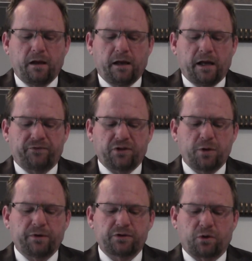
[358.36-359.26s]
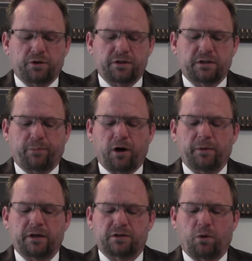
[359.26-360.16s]
If the Human Resources
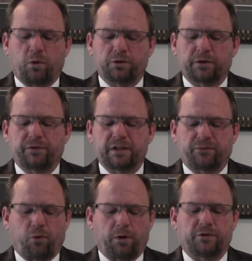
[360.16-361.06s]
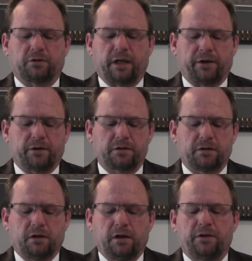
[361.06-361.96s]
Department is a holder of these forms or letters,
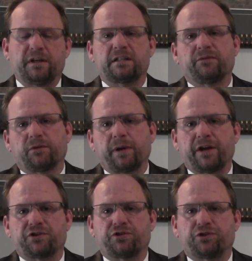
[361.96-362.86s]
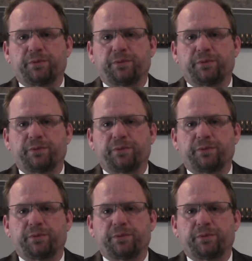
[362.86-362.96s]
this information should